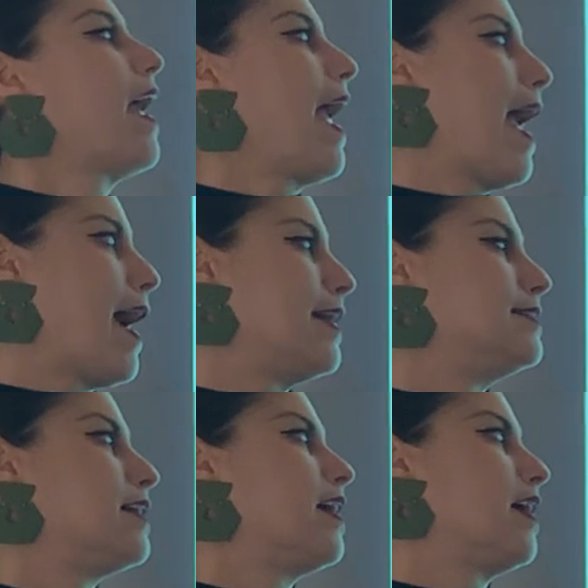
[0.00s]

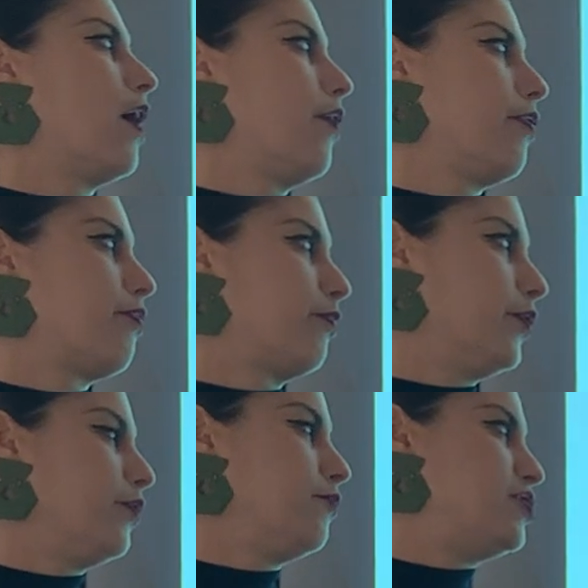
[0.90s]
And uh,
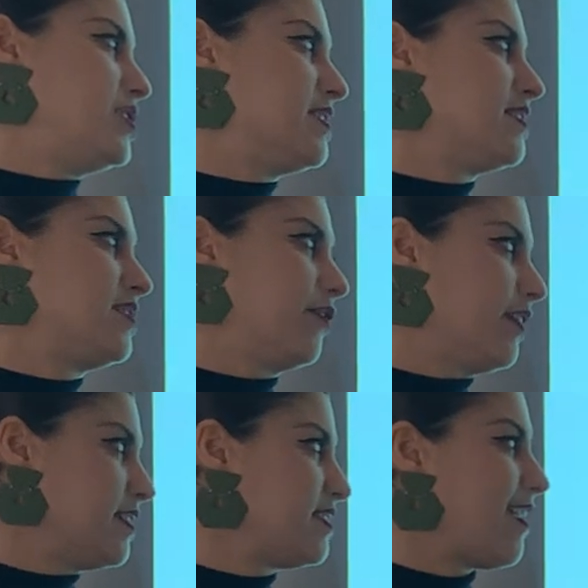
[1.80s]
through Jesus, there
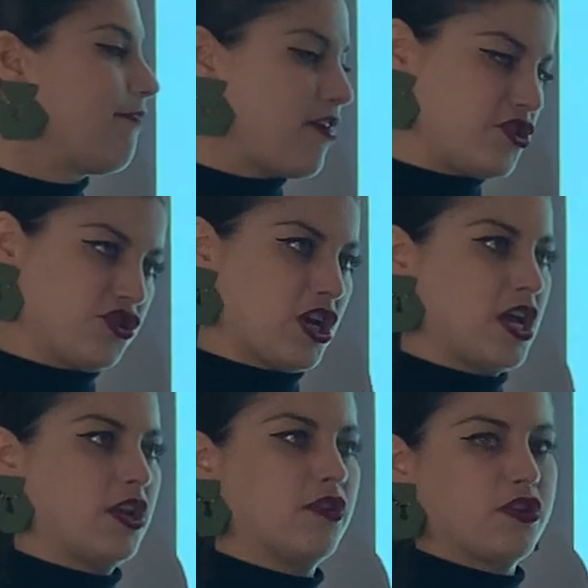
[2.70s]
is
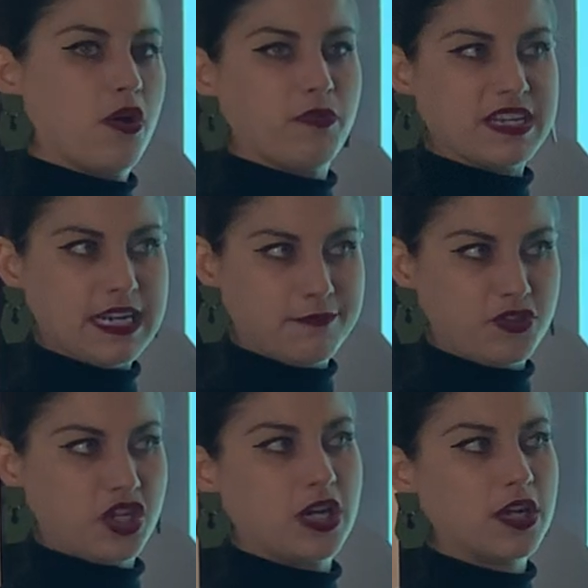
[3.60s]
salvation, you know,
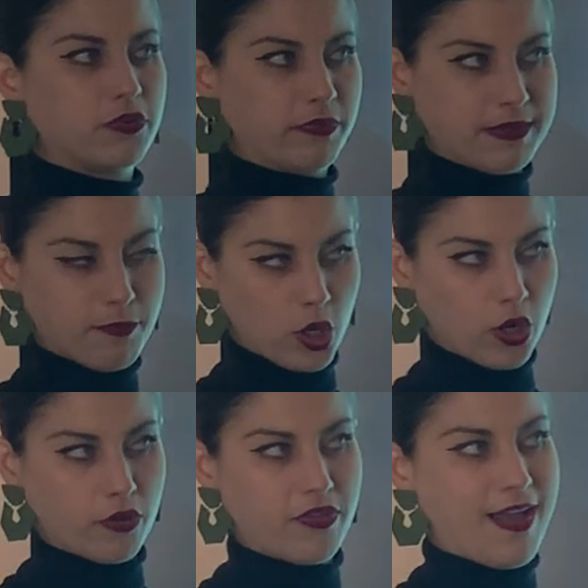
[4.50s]
redemption,
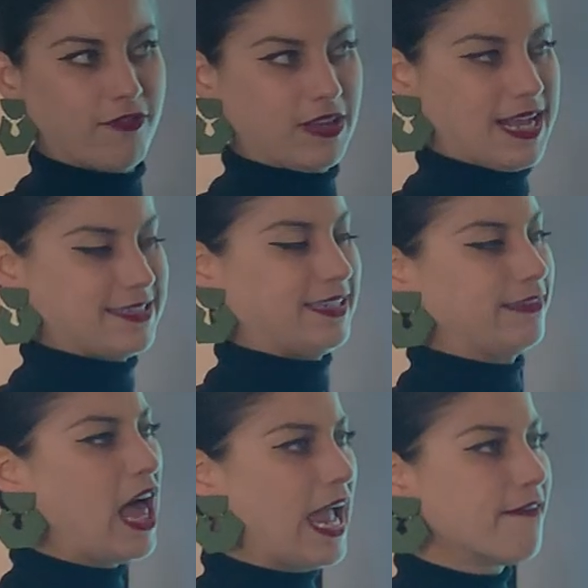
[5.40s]
rebirth, everlasting
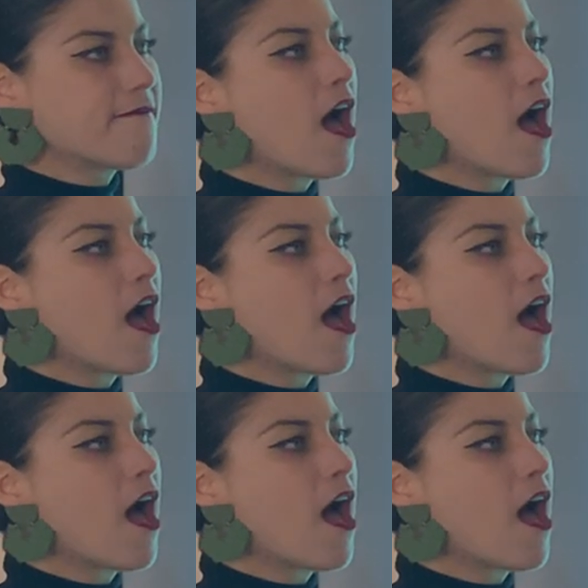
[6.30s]
life.